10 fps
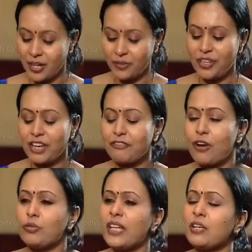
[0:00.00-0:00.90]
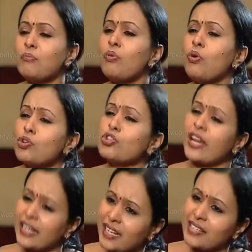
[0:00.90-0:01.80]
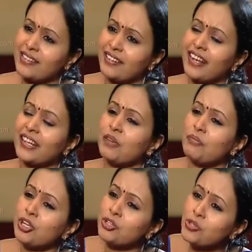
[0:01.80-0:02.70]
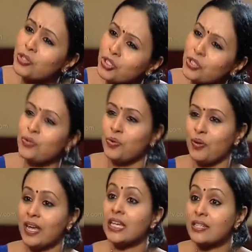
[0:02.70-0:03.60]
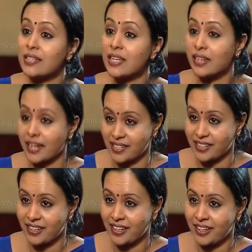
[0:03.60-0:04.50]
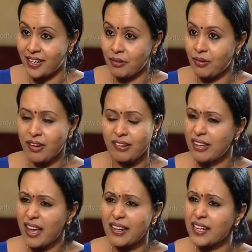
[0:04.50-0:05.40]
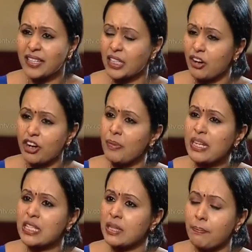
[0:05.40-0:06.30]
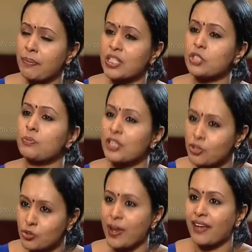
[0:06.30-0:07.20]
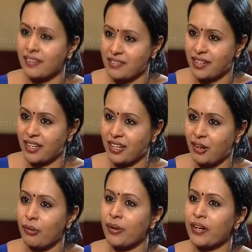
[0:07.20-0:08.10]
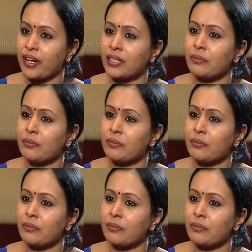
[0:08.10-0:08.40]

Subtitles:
We have found that more Chinese, they are coming to you in secret. Can the government suppress spirituality or the...